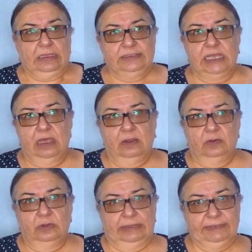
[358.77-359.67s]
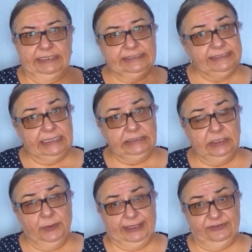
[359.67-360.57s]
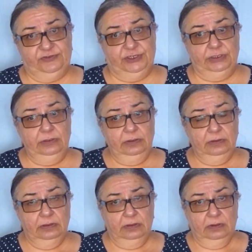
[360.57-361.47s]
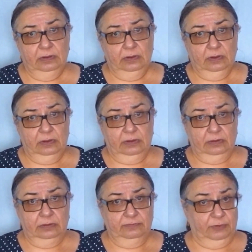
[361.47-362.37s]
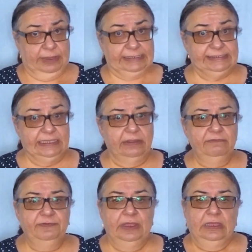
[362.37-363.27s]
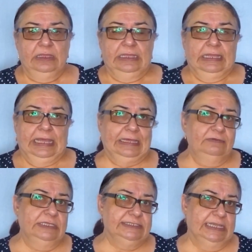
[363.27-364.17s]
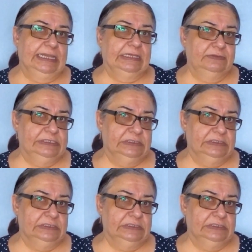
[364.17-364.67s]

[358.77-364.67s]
So I'm going to set the question for myself: how does allowing